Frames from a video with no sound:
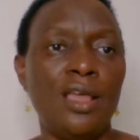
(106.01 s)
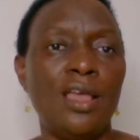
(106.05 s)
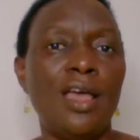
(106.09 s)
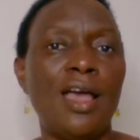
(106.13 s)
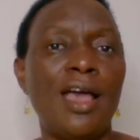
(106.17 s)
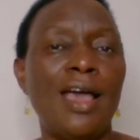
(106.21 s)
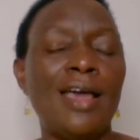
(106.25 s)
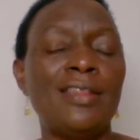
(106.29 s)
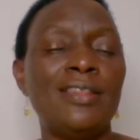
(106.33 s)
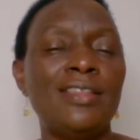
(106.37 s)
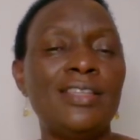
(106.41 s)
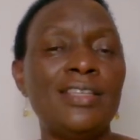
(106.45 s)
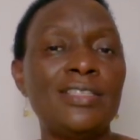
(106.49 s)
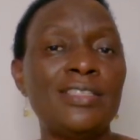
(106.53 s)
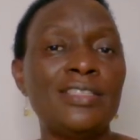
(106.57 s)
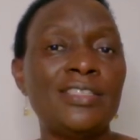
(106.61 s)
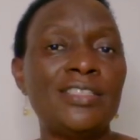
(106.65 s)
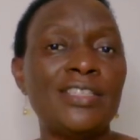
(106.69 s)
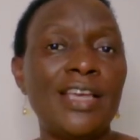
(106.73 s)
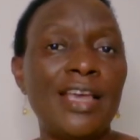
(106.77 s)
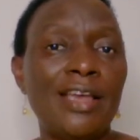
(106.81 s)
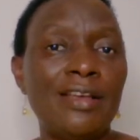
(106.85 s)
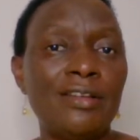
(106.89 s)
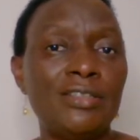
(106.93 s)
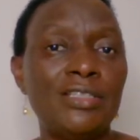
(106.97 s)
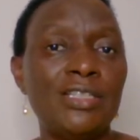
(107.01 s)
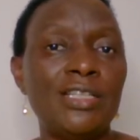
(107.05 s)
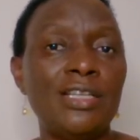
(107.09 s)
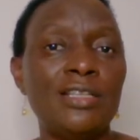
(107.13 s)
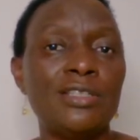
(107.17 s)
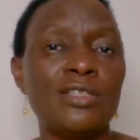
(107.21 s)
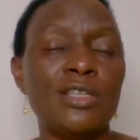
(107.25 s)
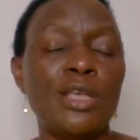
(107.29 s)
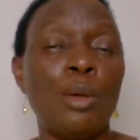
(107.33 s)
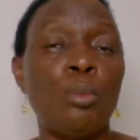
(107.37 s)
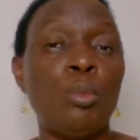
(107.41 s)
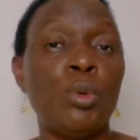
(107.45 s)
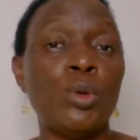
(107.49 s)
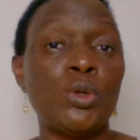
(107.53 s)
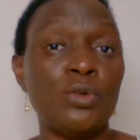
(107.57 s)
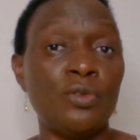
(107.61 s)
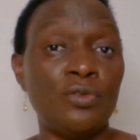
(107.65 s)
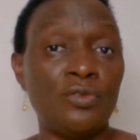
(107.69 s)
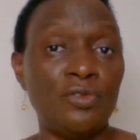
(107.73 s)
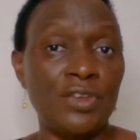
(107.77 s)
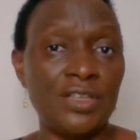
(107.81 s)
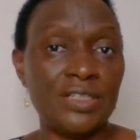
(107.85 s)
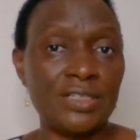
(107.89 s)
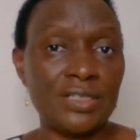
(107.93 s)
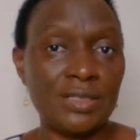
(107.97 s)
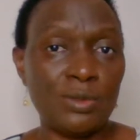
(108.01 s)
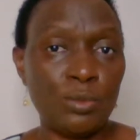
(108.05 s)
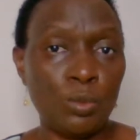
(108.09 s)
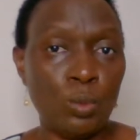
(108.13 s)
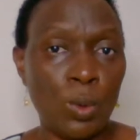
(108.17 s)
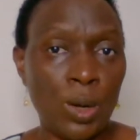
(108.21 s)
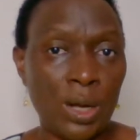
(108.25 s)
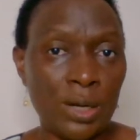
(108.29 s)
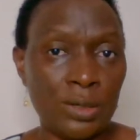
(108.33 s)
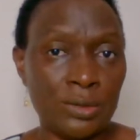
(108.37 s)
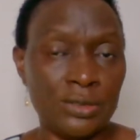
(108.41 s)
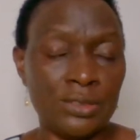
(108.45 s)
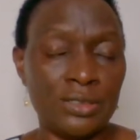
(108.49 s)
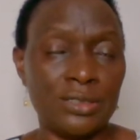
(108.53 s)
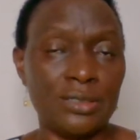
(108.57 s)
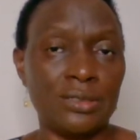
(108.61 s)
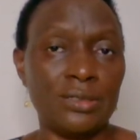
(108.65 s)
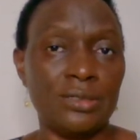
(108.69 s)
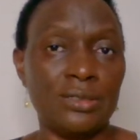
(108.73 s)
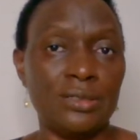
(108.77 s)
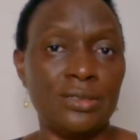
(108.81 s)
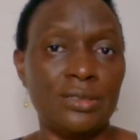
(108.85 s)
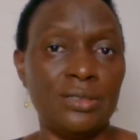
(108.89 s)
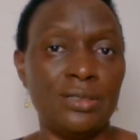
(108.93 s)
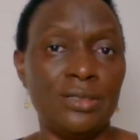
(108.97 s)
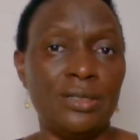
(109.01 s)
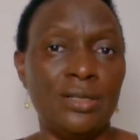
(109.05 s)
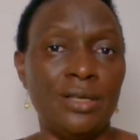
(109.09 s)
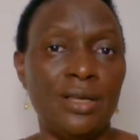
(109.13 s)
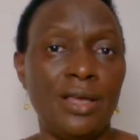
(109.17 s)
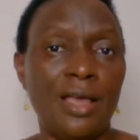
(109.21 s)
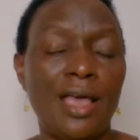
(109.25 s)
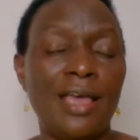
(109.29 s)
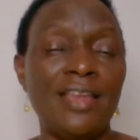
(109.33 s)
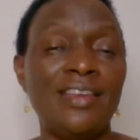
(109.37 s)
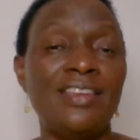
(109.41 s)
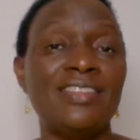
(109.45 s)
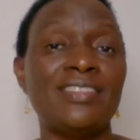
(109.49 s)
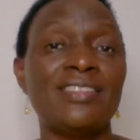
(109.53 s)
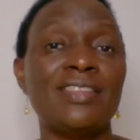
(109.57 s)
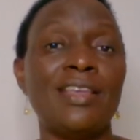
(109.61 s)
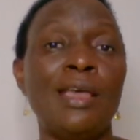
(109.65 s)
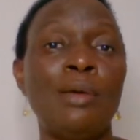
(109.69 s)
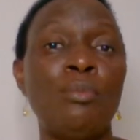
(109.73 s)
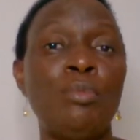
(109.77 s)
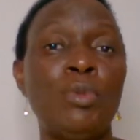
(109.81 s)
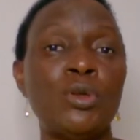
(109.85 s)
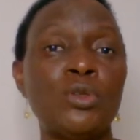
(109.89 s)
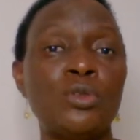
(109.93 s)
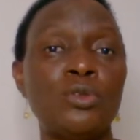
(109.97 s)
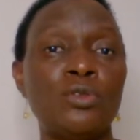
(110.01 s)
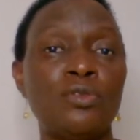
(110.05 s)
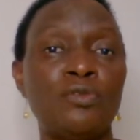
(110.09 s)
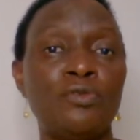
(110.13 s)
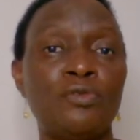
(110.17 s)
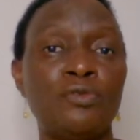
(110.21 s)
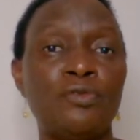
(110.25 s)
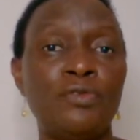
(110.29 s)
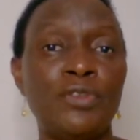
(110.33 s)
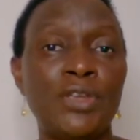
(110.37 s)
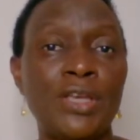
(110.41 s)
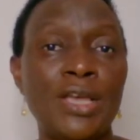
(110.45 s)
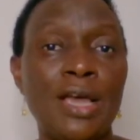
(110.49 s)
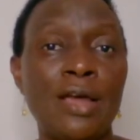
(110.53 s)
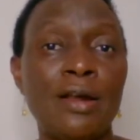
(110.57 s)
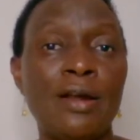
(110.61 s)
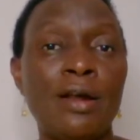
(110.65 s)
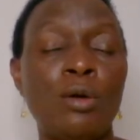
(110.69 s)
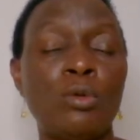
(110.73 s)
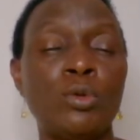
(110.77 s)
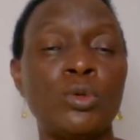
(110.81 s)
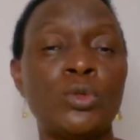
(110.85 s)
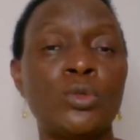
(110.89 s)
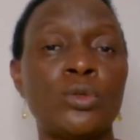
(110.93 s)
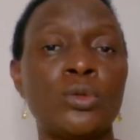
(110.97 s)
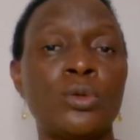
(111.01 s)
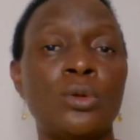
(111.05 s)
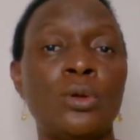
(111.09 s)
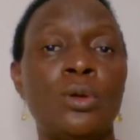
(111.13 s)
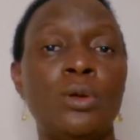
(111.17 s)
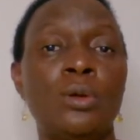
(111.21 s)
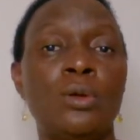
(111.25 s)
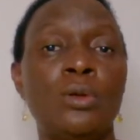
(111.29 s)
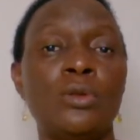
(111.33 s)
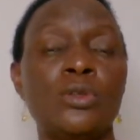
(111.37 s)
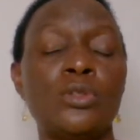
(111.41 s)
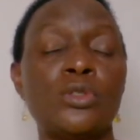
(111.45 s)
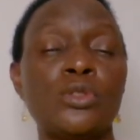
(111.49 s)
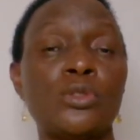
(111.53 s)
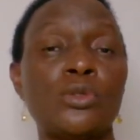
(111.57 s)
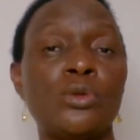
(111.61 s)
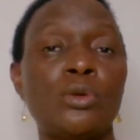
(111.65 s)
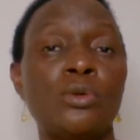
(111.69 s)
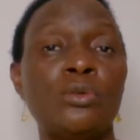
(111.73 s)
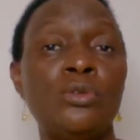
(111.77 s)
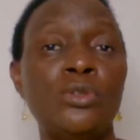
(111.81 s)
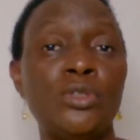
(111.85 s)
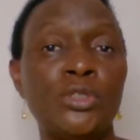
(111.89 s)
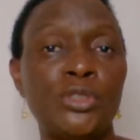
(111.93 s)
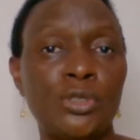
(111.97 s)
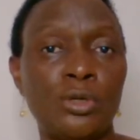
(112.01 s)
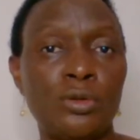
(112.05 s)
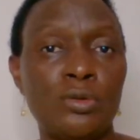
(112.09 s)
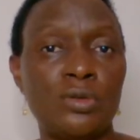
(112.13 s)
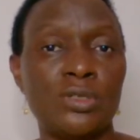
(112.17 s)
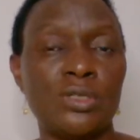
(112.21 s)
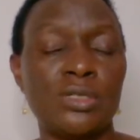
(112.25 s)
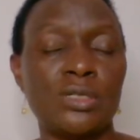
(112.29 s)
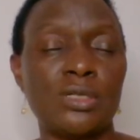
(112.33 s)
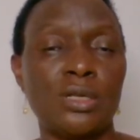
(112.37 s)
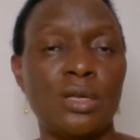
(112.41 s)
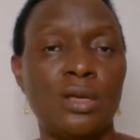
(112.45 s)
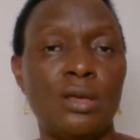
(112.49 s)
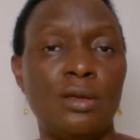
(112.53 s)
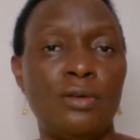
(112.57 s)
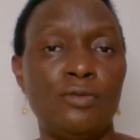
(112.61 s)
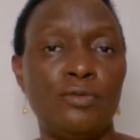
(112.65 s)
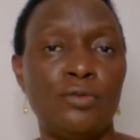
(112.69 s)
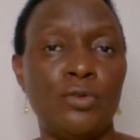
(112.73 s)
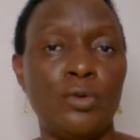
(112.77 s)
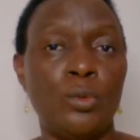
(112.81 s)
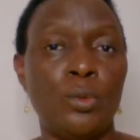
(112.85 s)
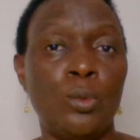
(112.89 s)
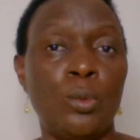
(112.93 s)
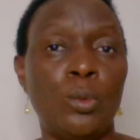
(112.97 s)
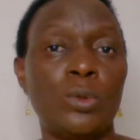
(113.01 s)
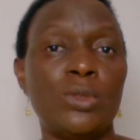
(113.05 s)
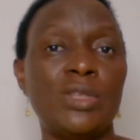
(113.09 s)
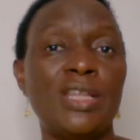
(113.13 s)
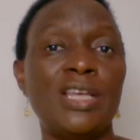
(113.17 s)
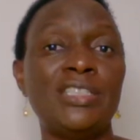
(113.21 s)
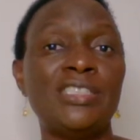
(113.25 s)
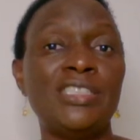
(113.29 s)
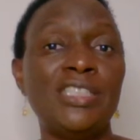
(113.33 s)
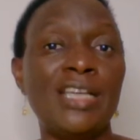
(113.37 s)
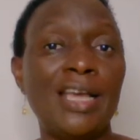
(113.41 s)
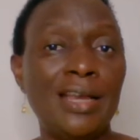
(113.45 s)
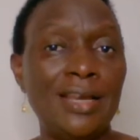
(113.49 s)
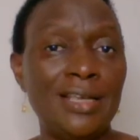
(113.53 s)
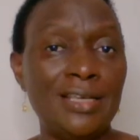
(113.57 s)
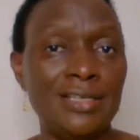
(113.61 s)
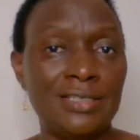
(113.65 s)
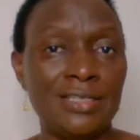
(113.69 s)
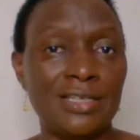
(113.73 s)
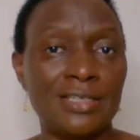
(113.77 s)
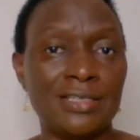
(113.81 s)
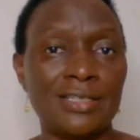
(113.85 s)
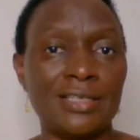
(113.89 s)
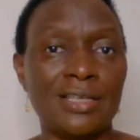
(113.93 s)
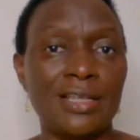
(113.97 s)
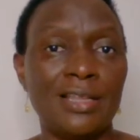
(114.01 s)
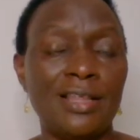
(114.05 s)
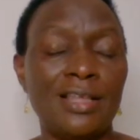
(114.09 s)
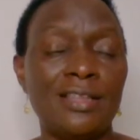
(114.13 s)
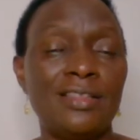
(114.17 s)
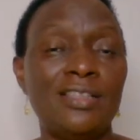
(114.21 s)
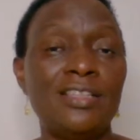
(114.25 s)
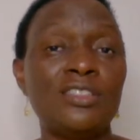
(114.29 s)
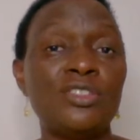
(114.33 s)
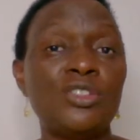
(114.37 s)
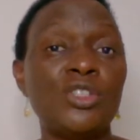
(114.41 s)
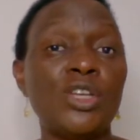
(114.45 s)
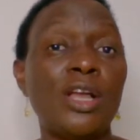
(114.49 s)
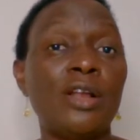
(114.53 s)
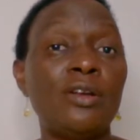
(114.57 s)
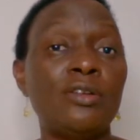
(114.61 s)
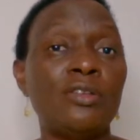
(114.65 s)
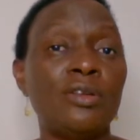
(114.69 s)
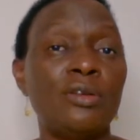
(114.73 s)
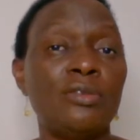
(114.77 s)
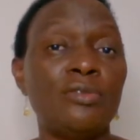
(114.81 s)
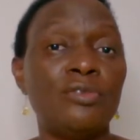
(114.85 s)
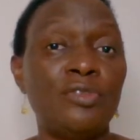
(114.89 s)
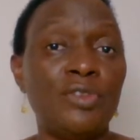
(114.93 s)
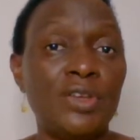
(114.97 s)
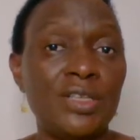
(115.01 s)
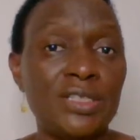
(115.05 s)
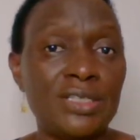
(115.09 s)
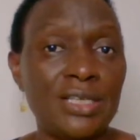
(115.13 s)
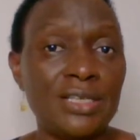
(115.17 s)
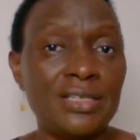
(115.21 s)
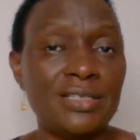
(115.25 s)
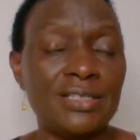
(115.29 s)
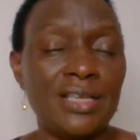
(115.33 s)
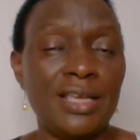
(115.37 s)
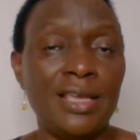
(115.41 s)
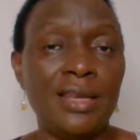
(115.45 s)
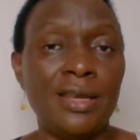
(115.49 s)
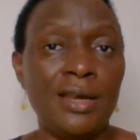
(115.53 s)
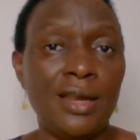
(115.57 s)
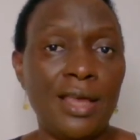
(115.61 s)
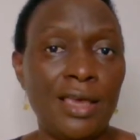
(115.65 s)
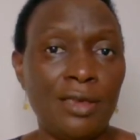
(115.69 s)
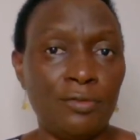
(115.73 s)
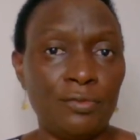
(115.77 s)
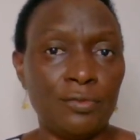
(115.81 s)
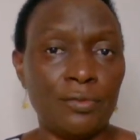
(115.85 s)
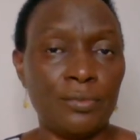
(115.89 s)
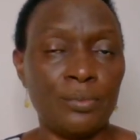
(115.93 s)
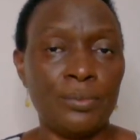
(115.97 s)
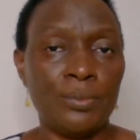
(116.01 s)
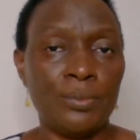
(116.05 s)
and this child is able to face the world and is able to figure out solutions for the challenges that this child faces in life.